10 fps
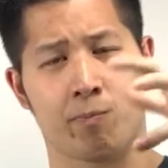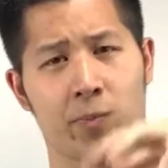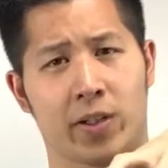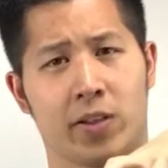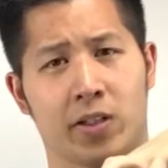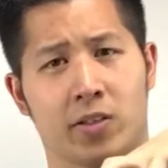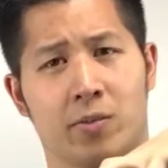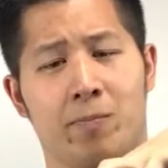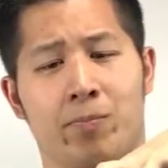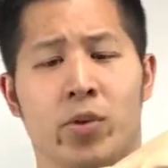like this,
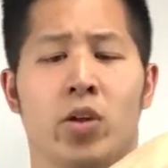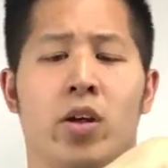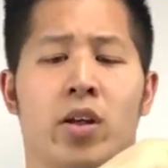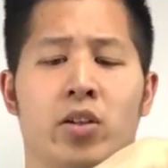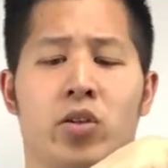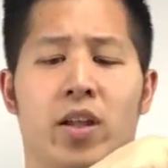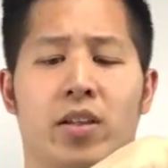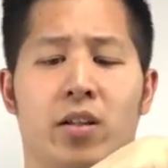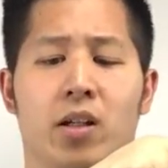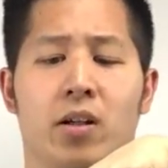so that
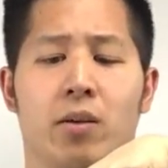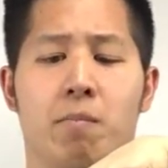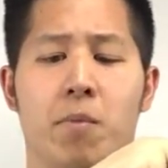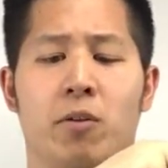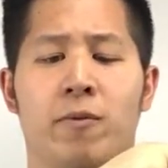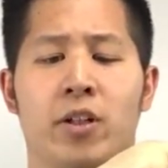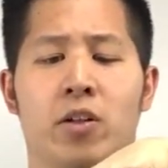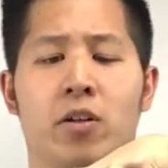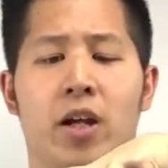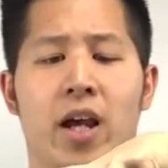the middle
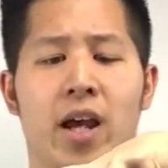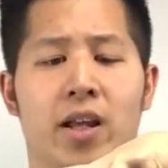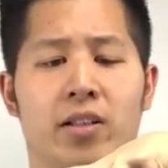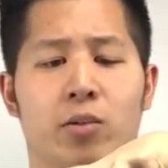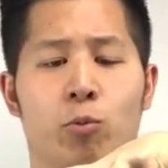finger and